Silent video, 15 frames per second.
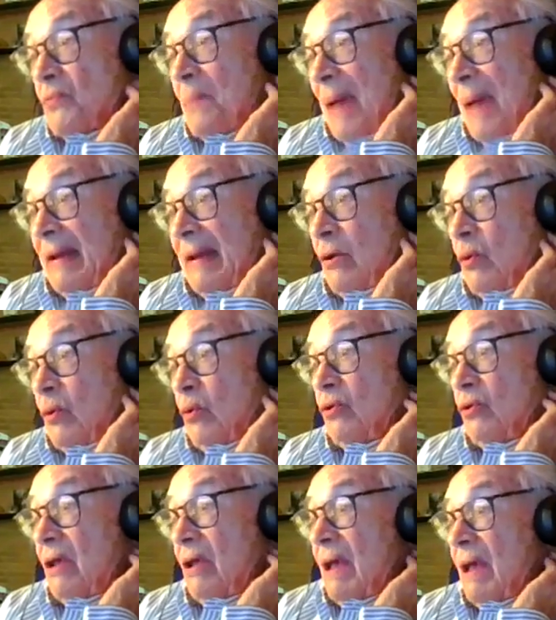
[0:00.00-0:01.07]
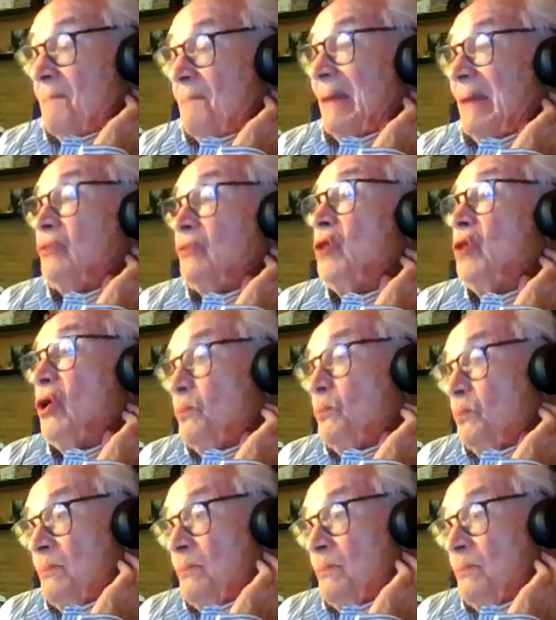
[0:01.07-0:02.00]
very good, but not